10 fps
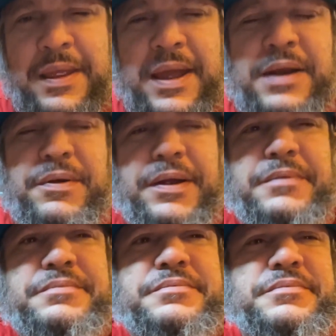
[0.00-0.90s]
Anyway,
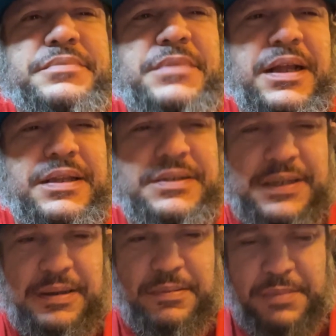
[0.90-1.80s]
doctor
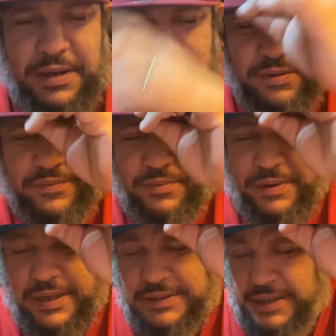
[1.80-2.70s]
said I'm a little
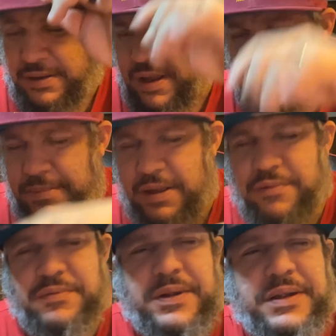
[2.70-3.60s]
overweight. I said, no, I'm not
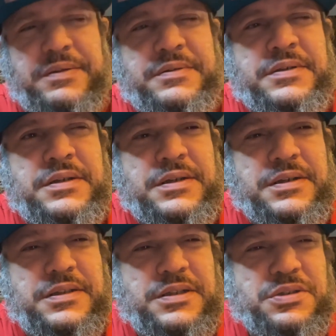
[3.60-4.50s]
overweight.
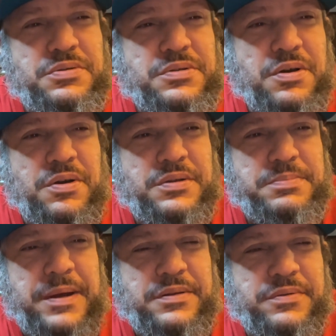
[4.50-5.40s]
She cost
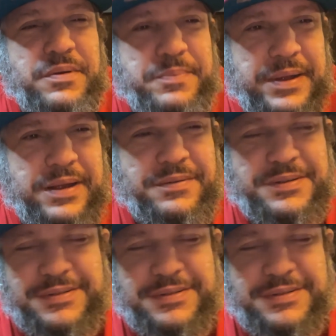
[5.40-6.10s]
about 3 pounds.